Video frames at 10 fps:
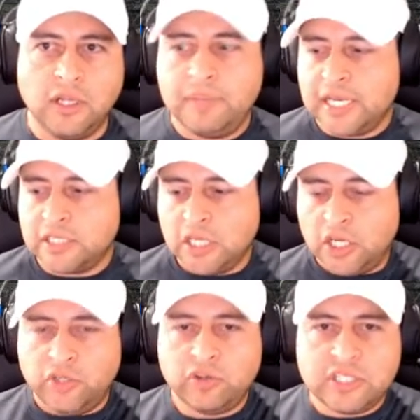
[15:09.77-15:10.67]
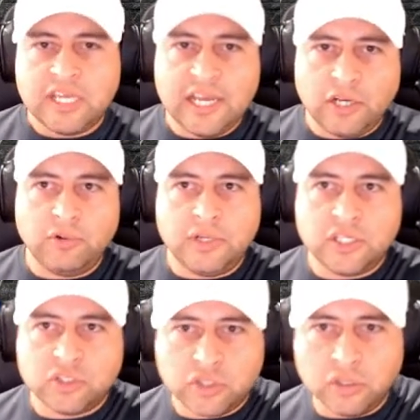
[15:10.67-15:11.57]
because you're tailoring
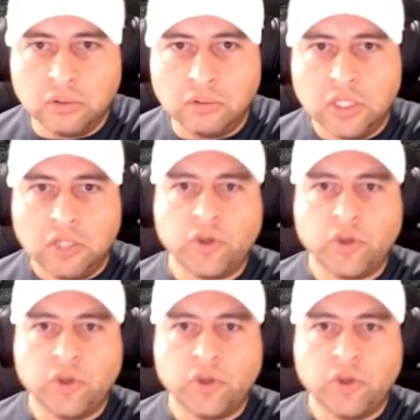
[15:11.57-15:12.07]
it to